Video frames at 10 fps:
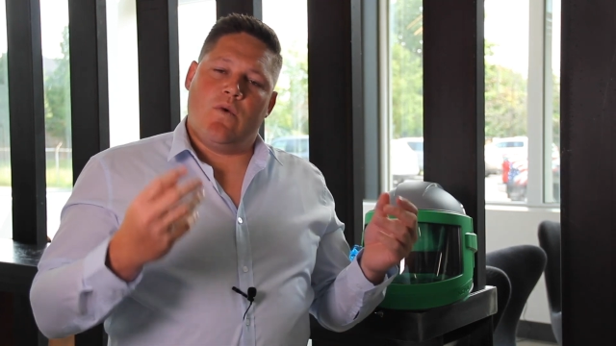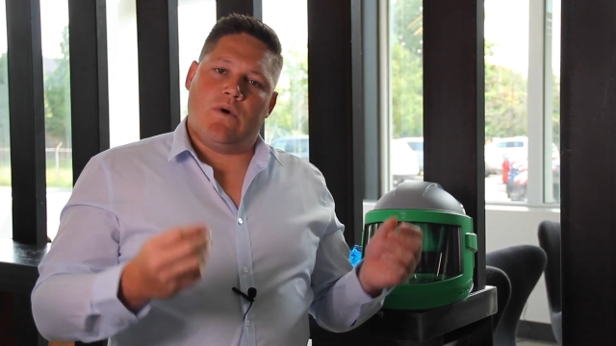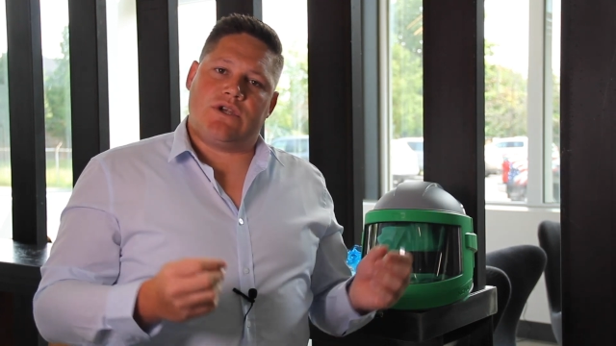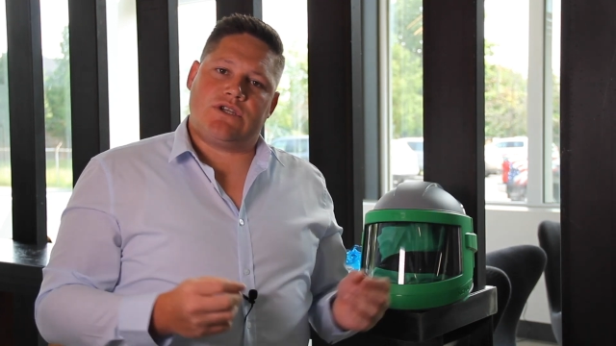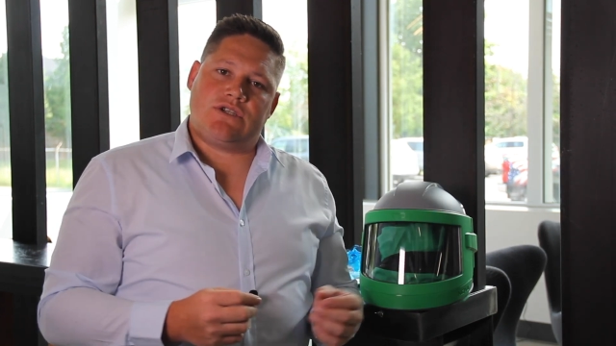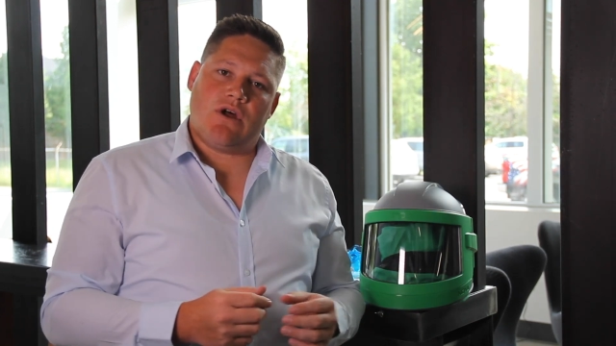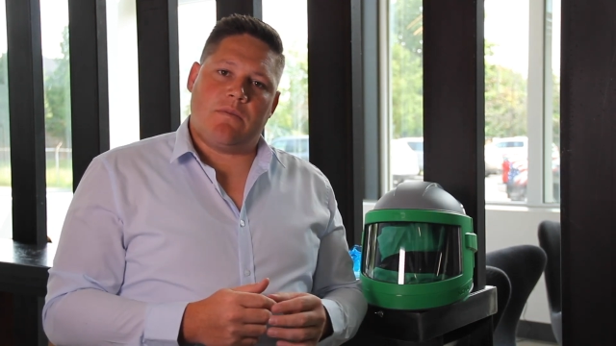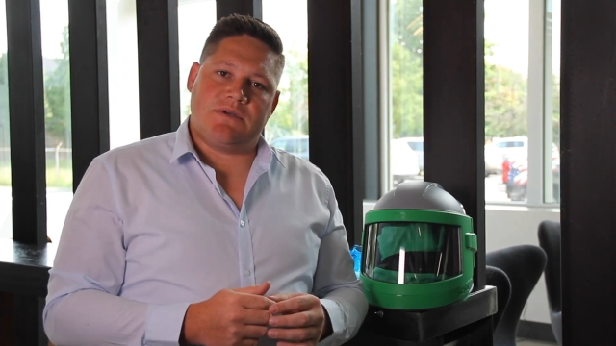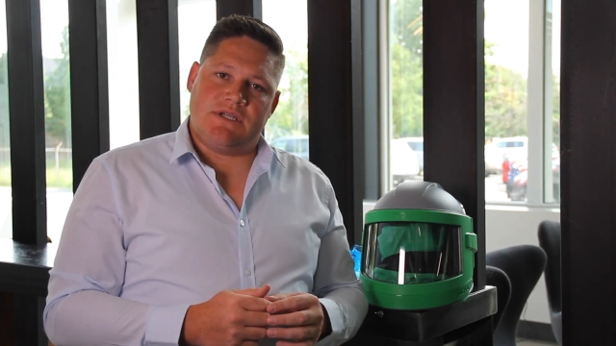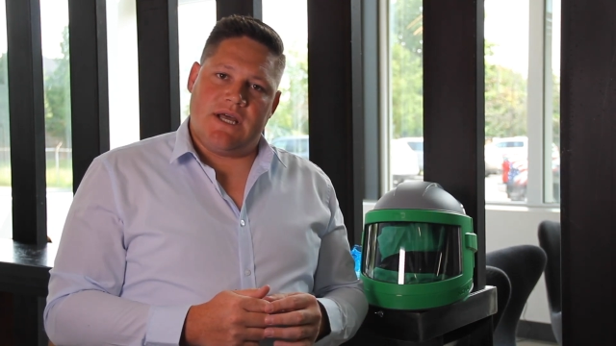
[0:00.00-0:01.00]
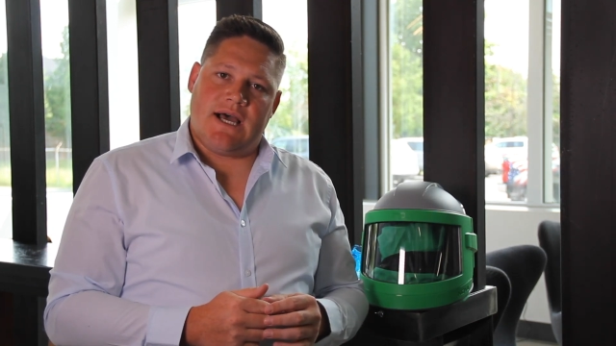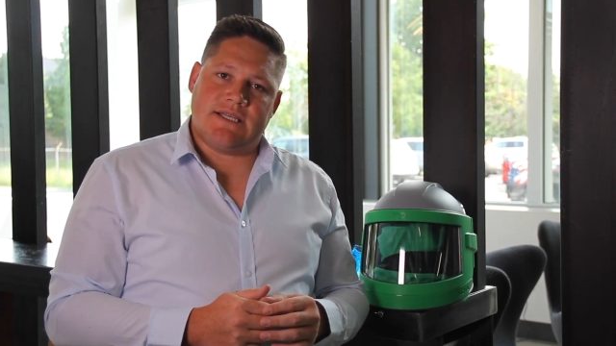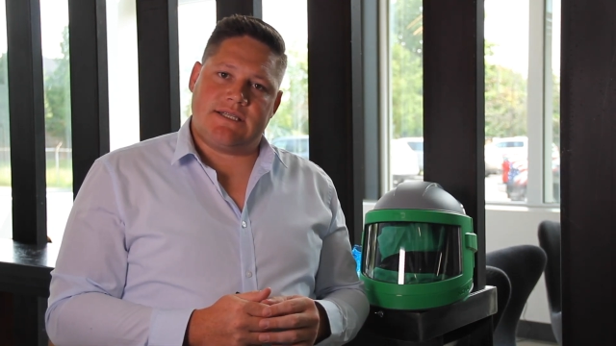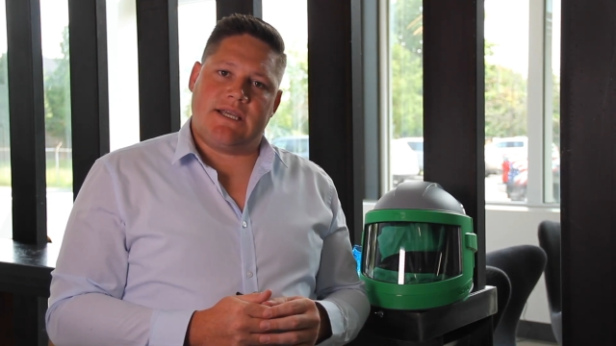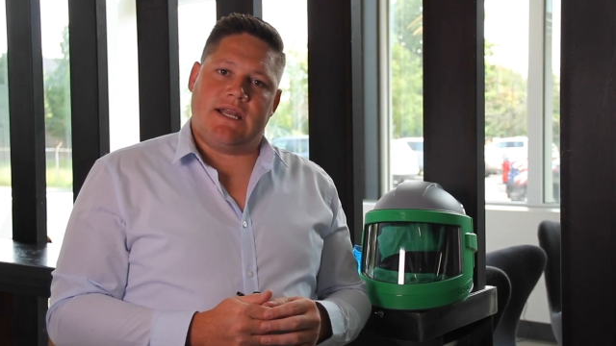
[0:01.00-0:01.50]
which stops
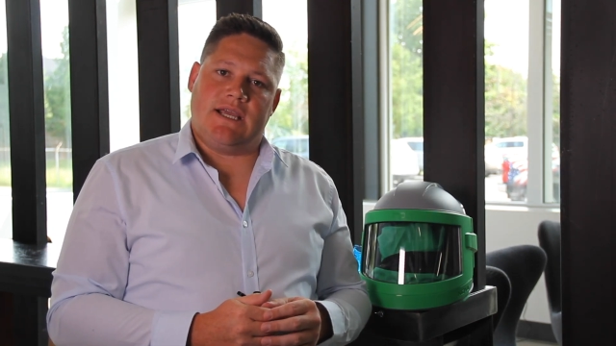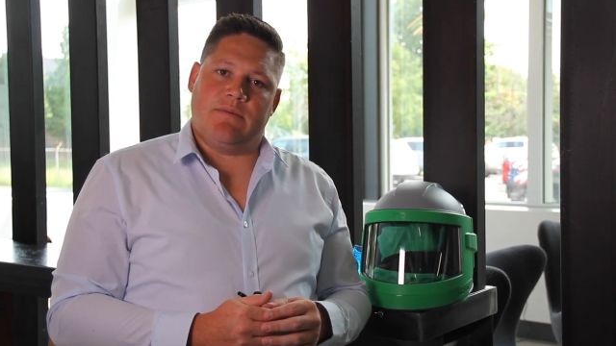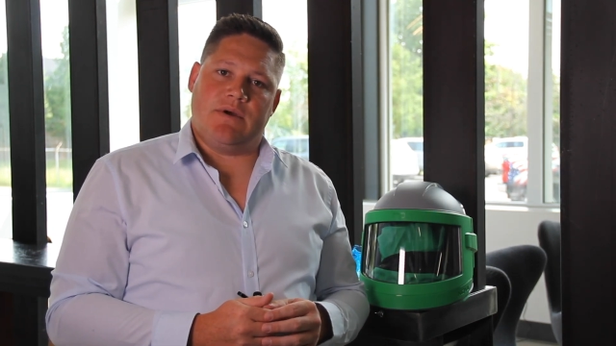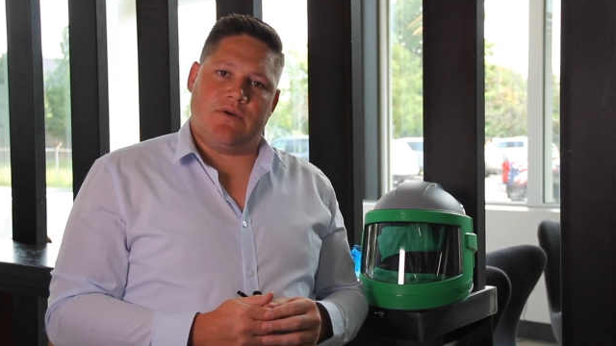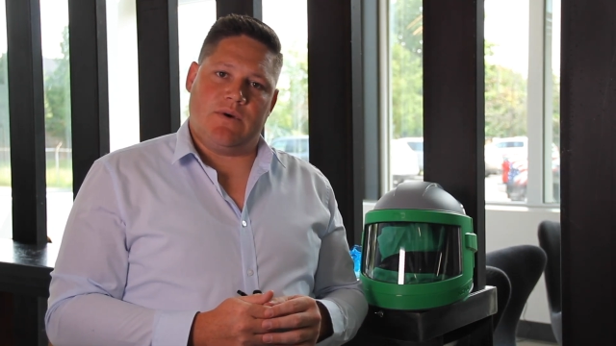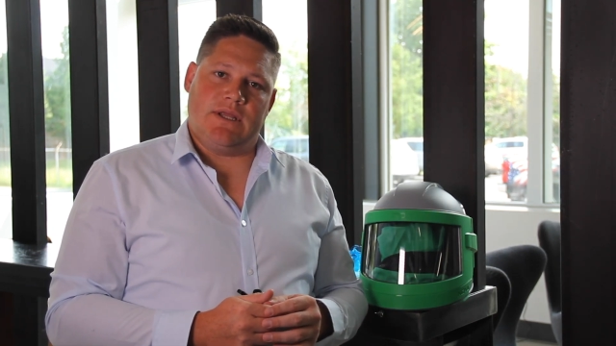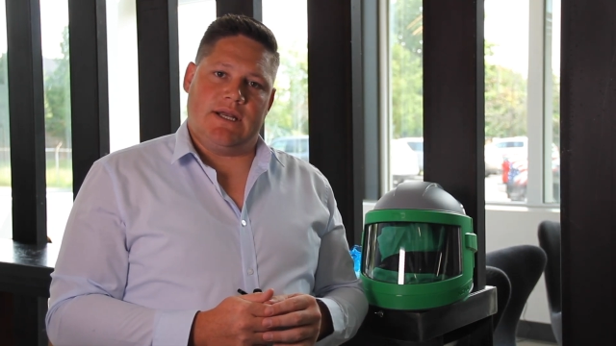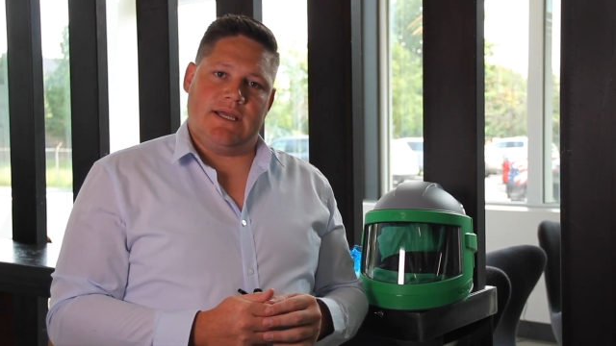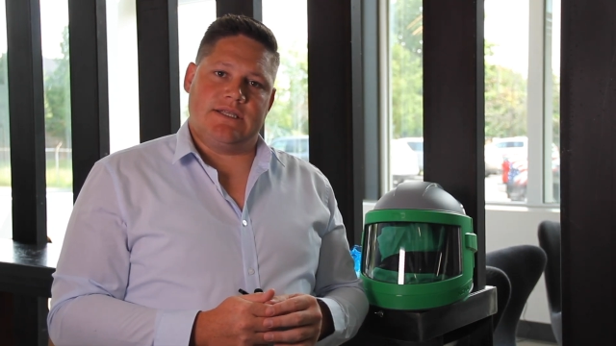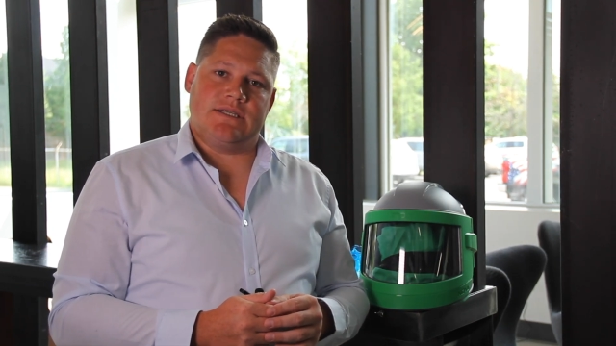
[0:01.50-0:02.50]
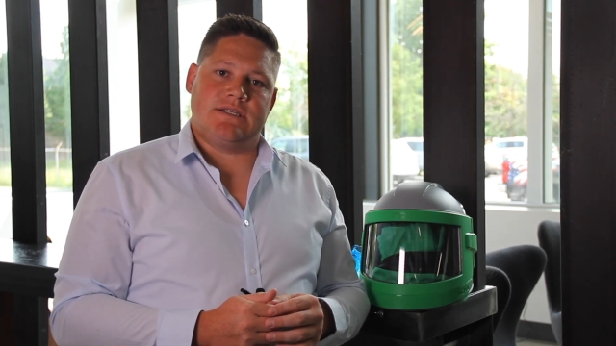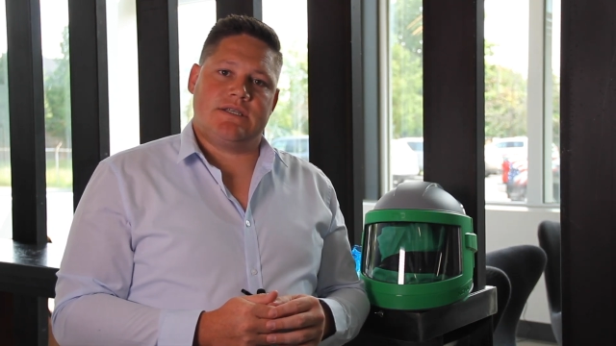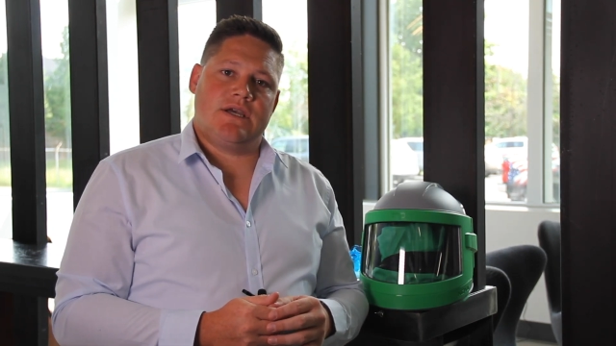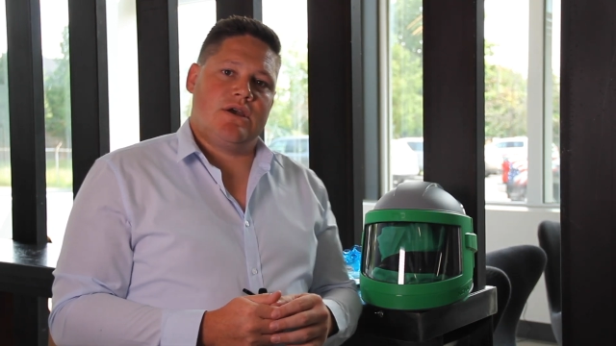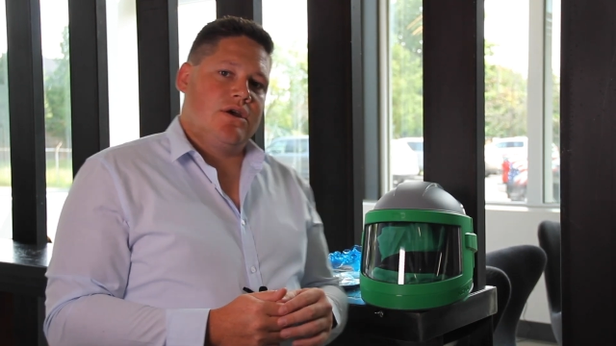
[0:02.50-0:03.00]
dust getting in between the
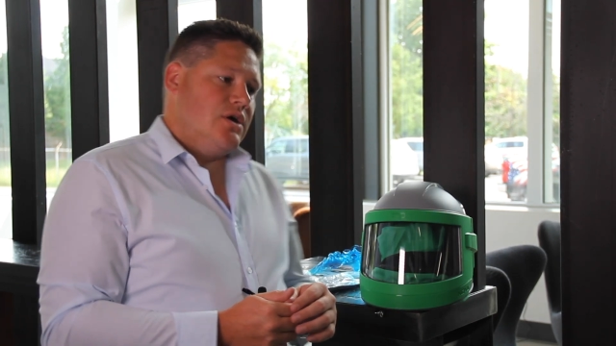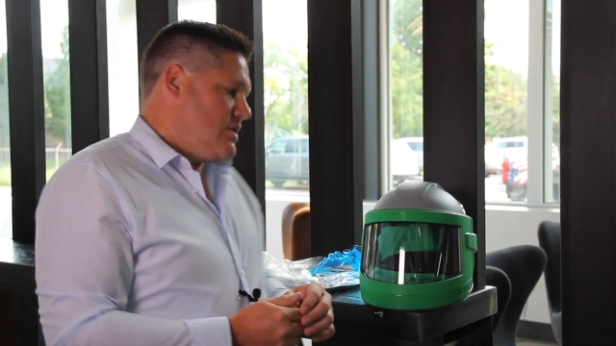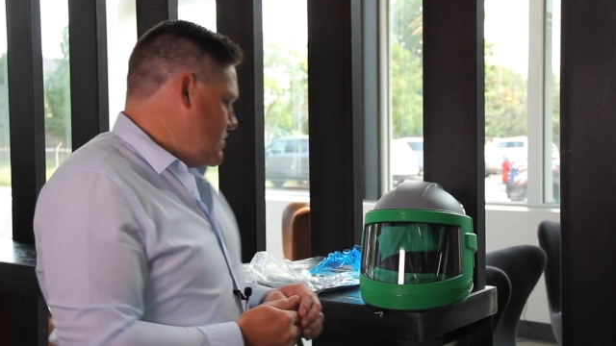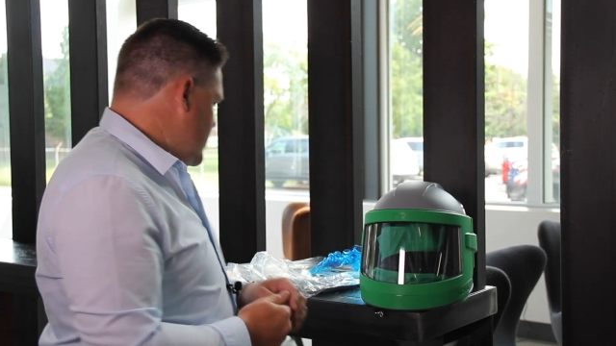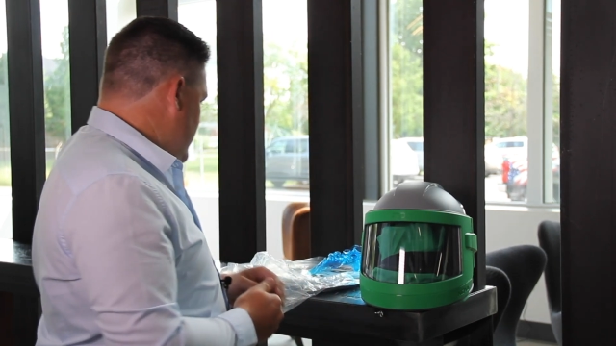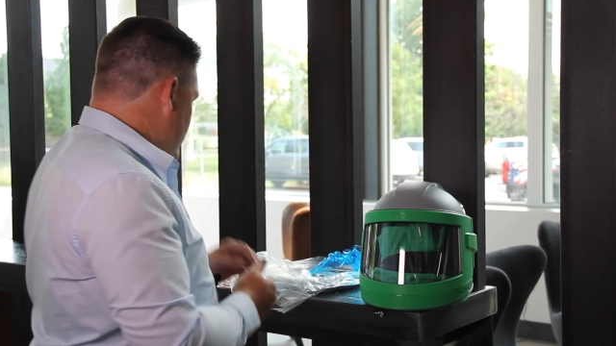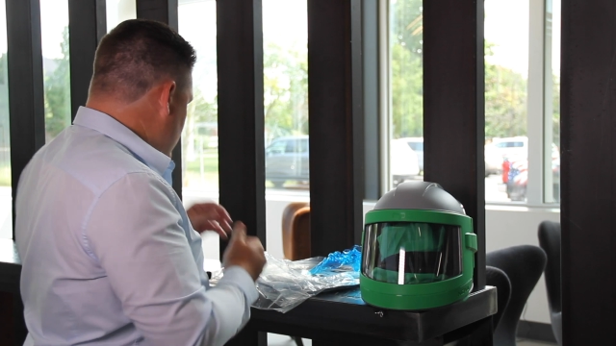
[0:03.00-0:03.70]
lenses. So